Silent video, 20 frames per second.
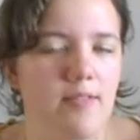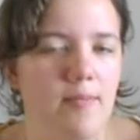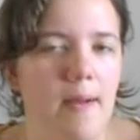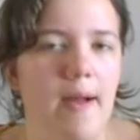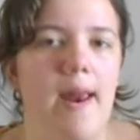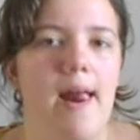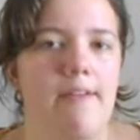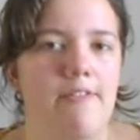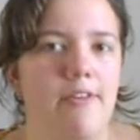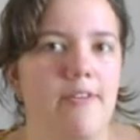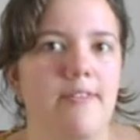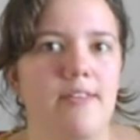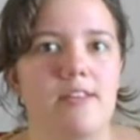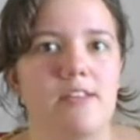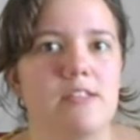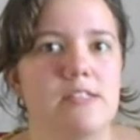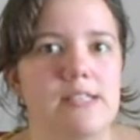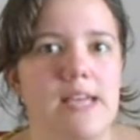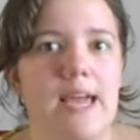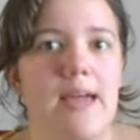about every
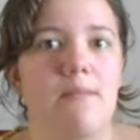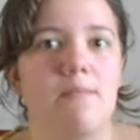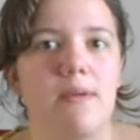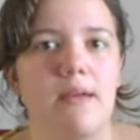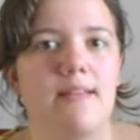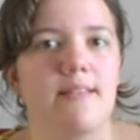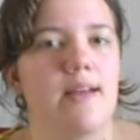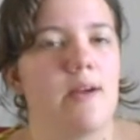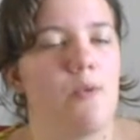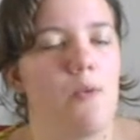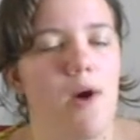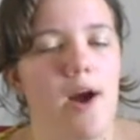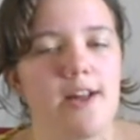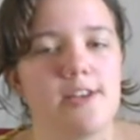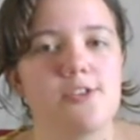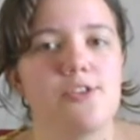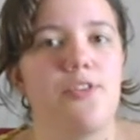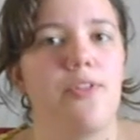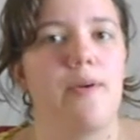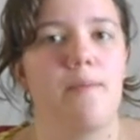single tape because I
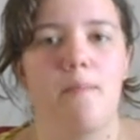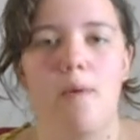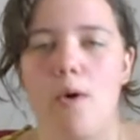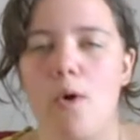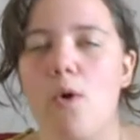watched them